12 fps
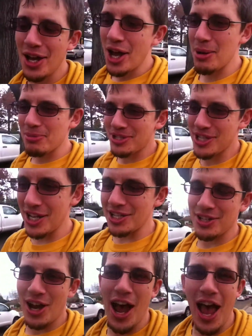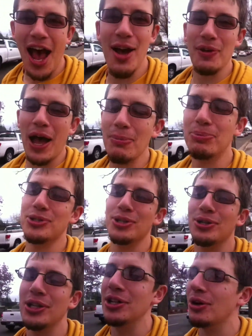I'm a senator. I have
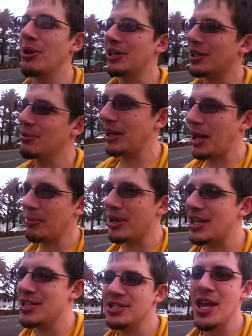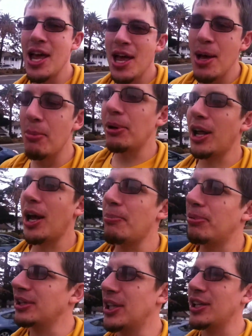absolutely no idea what that means, but I
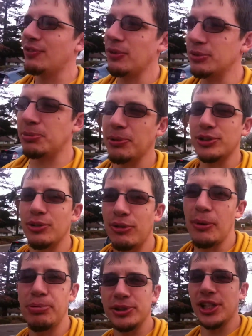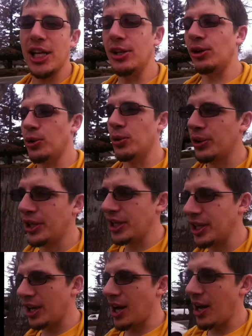believe I'm supposed to represent all
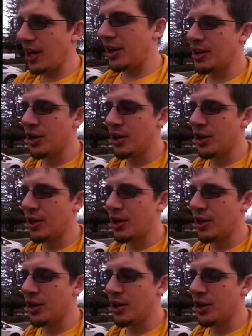the